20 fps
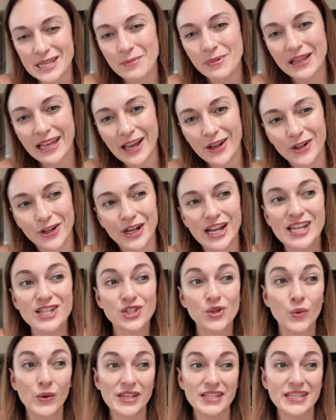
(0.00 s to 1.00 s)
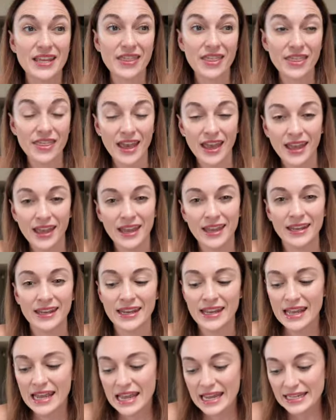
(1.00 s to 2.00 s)
planner is going to then
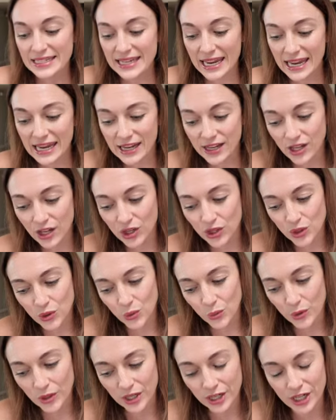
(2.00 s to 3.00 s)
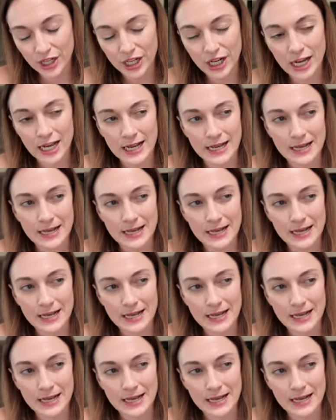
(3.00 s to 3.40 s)
take your